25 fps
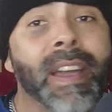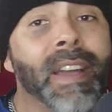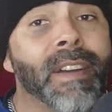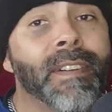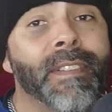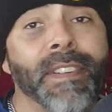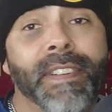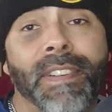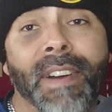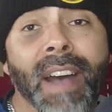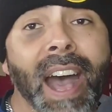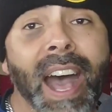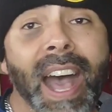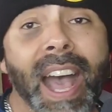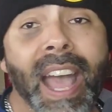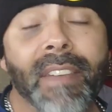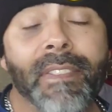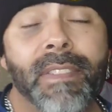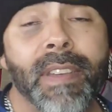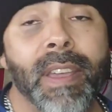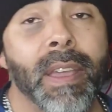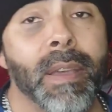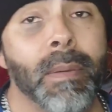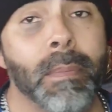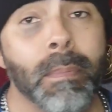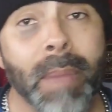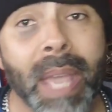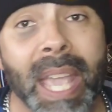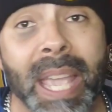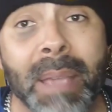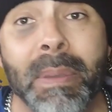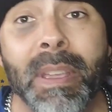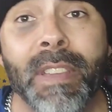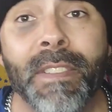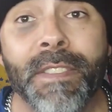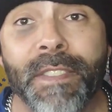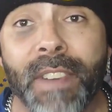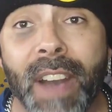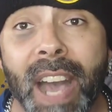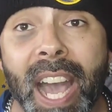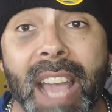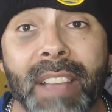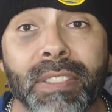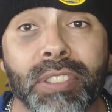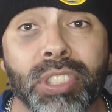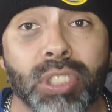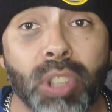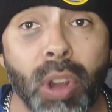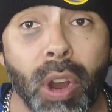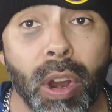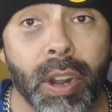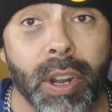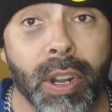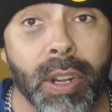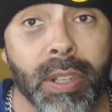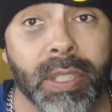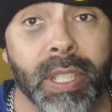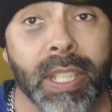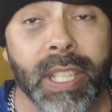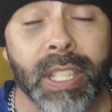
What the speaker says: 5, maybe 5 starters